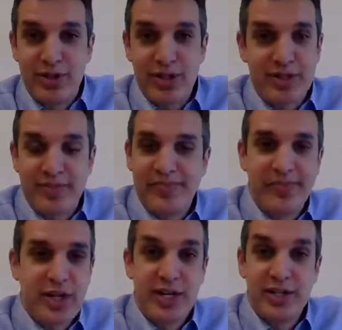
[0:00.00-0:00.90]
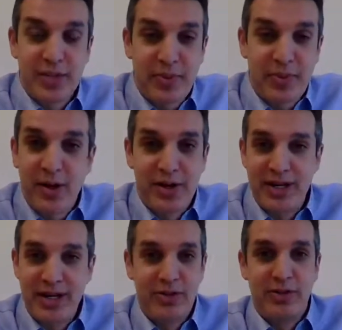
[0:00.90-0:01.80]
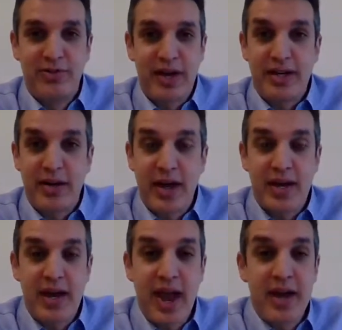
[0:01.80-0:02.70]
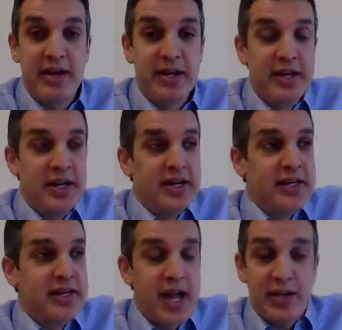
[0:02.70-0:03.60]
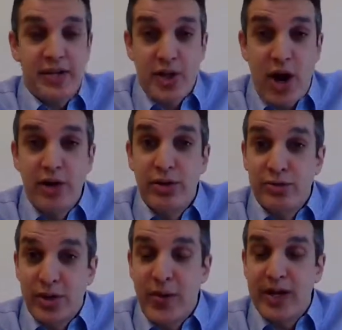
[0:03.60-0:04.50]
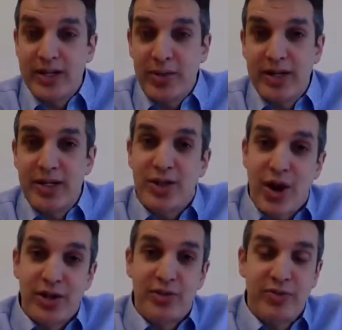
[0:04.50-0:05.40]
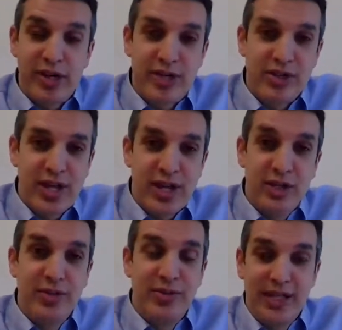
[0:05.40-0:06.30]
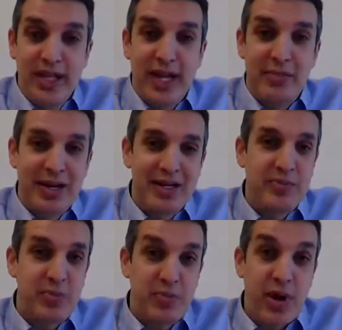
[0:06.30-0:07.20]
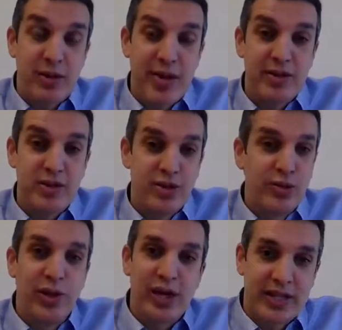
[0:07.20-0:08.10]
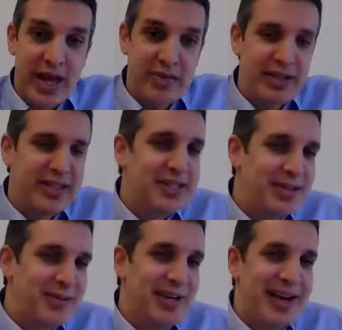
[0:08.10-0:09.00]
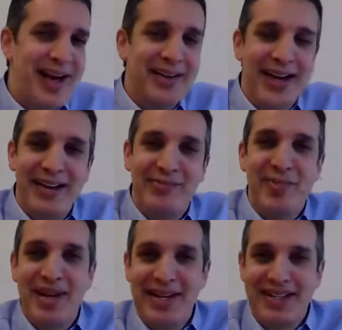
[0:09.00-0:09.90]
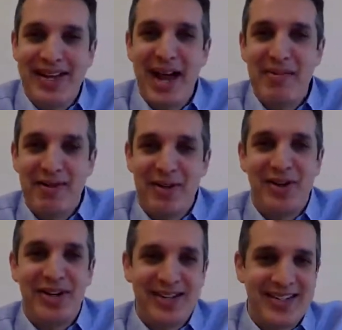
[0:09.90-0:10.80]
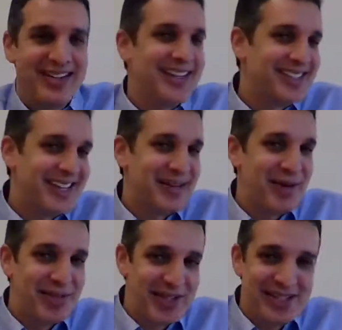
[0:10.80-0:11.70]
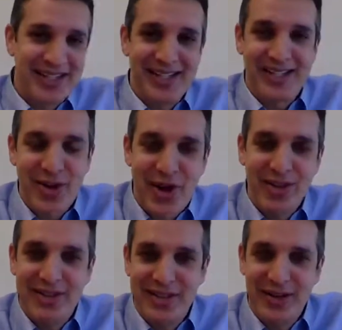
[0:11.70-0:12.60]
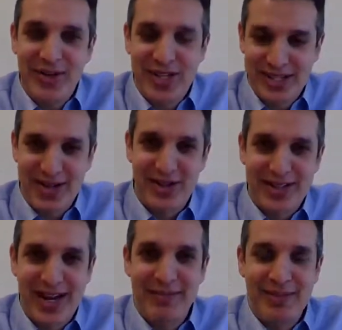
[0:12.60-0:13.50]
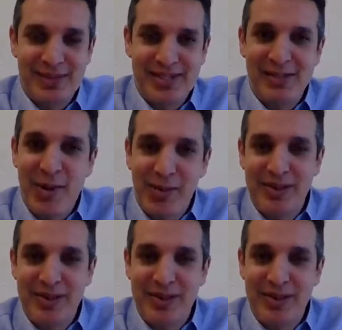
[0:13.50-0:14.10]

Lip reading: just changes the priority, you'll find out. And yeah, star those requests, right? Star the features that you really like, because product managers do look at that, right? I many a time I've gone to engineering and say, come on, this thing is starred, 600 times. It's probably.